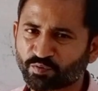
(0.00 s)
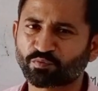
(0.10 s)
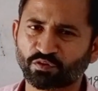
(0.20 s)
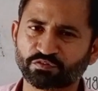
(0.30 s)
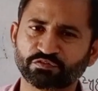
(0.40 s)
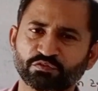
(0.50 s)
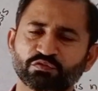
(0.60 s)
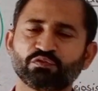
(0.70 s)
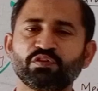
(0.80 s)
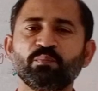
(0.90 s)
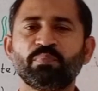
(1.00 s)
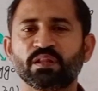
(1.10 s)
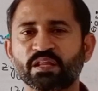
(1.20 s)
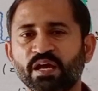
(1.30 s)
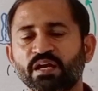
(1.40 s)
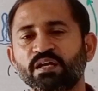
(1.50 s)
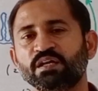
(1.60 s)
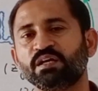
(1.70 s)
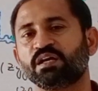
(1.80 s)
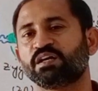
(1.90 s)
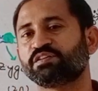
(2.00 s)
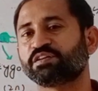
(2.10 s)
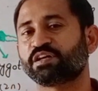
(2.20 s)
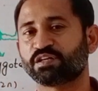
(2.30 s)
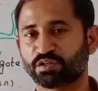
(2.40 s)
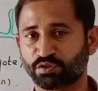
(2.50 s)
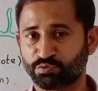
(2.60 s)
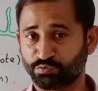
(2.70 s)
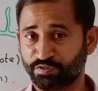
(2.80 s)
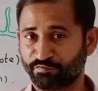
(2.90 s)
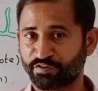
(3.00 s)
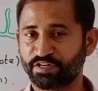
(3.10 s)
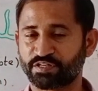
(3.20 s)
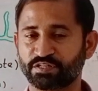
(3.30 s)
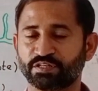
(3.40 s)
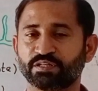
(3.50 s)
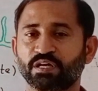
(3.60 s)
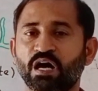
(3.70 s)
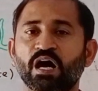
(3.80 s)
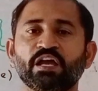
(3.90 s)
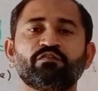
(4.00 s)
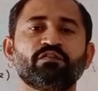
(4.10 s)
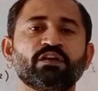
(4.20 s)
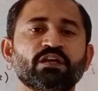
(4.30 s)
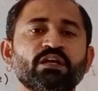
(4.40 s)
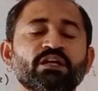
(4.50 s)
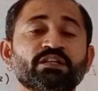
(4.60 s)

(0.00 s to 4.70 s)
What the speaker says: The process is so simple that there are 2 different hyphae